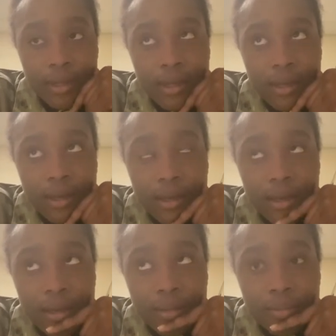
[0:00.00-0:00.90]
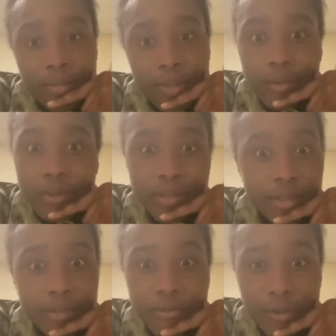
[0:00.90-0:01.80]
I wasn't
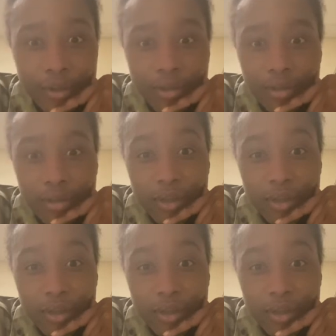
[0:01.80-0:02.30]
looking forward to it.